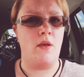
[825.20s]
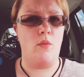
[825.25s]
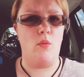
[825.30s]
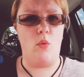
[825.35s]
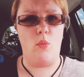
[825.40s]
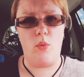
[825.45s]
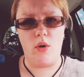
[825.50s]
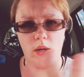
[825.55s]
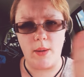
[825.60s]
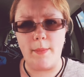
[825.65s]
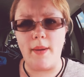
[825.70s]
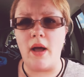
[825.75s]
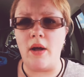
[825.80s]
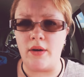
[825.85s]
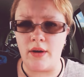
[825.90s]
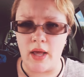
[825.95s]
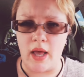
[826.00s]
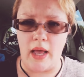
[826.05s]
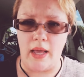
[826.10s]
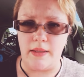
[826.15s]
well, what
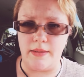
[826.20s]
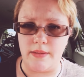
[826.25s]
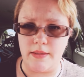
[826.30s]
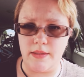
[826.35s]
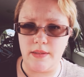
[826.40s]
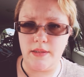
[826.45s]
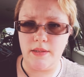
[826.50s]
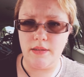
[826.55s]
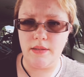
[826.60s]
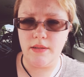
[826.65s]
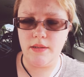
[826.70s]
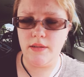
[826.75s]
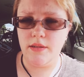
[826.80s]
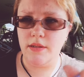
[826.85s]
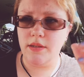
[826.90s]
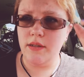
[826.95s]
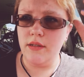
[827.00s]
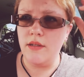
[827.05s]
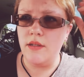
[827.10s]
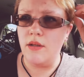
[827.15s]
about us?
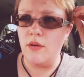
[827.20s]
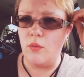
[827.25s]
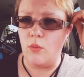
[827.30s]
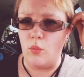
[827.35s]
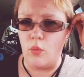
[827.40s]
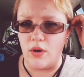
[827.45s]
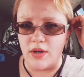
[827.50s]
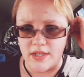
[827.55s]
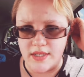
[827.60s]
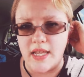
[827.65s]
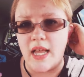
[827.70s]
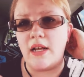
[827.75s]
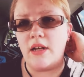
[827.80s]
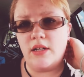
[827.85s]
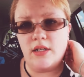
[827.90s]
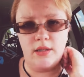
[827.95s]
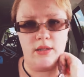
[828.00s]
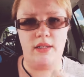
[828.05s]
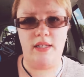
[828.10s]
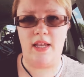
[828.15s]
Where's that
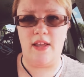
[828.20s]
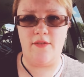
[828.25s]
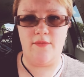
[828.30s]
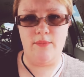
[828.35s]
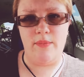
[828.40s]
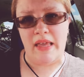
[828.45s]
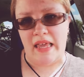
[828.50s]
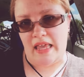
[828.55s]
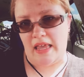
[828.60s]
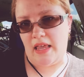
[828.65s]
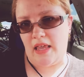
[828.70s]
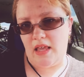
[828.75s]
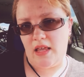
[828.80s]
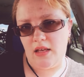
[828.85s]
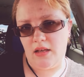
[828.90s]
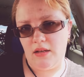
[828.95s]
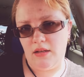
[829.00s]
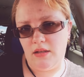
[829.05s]
going to leave me?